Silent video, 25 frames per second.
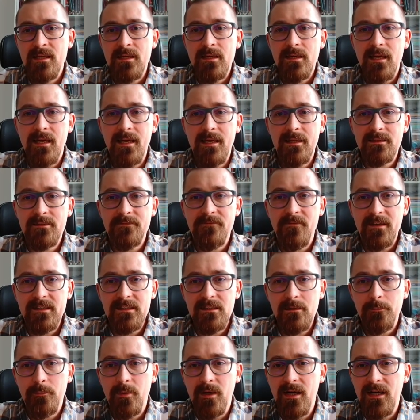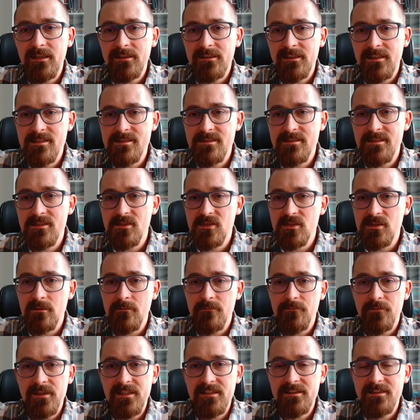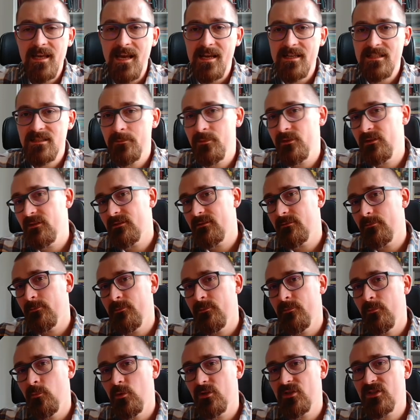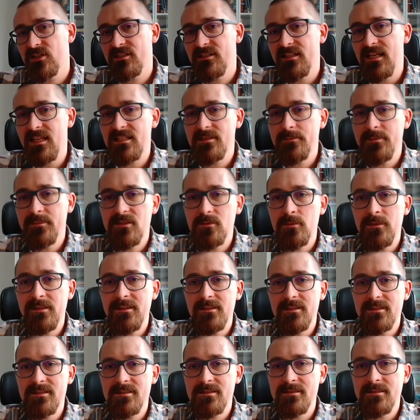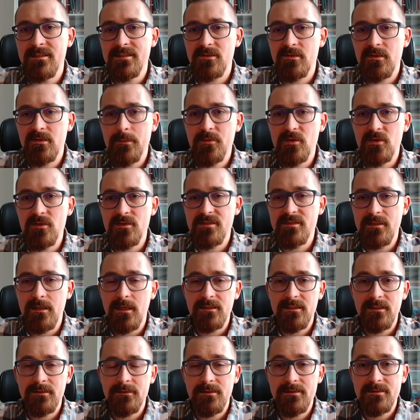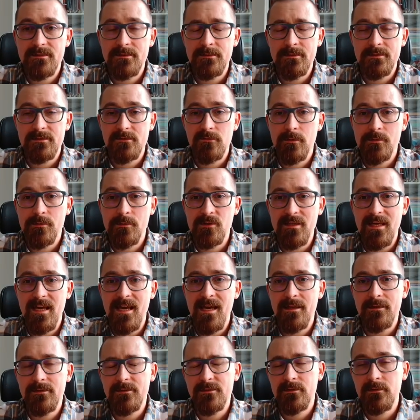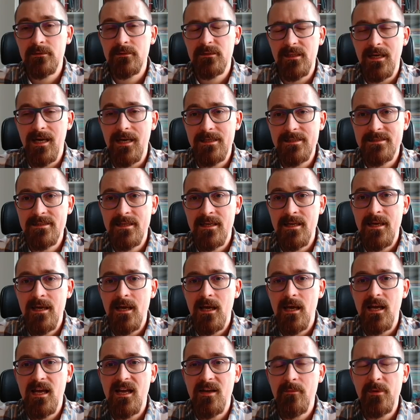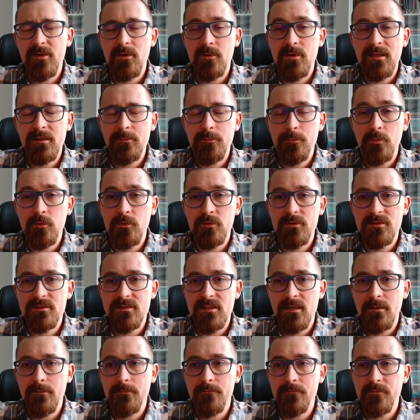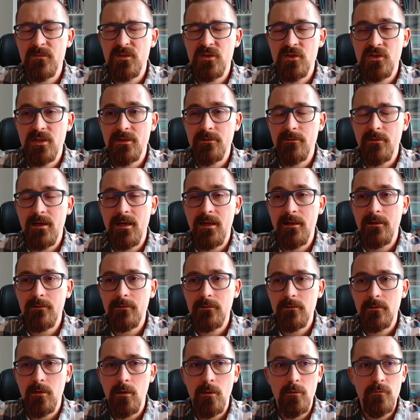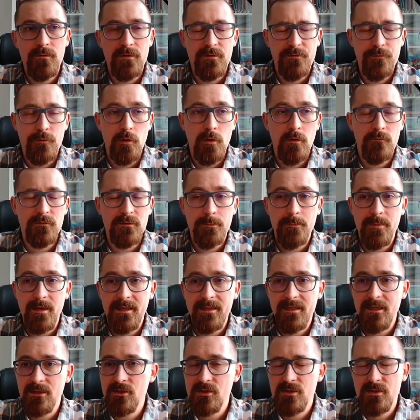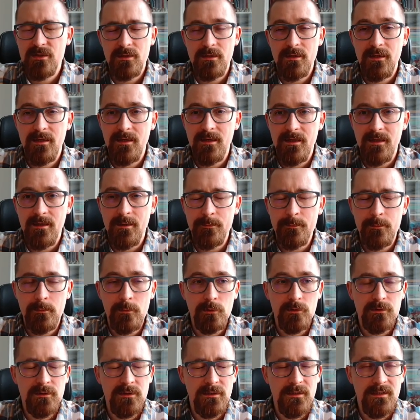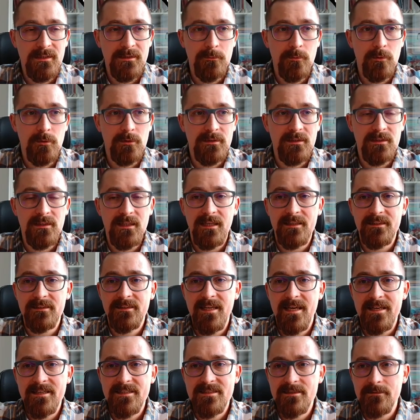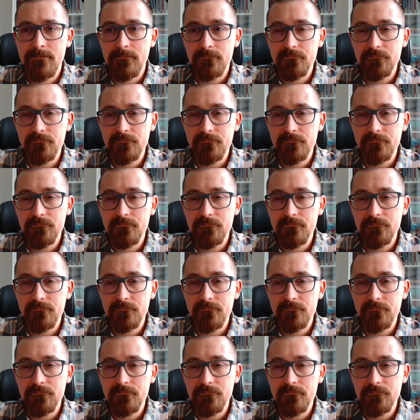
And the final part is this free text, which stands between this description start and this description end tags, where you can put some general overview of the package, multi-line text,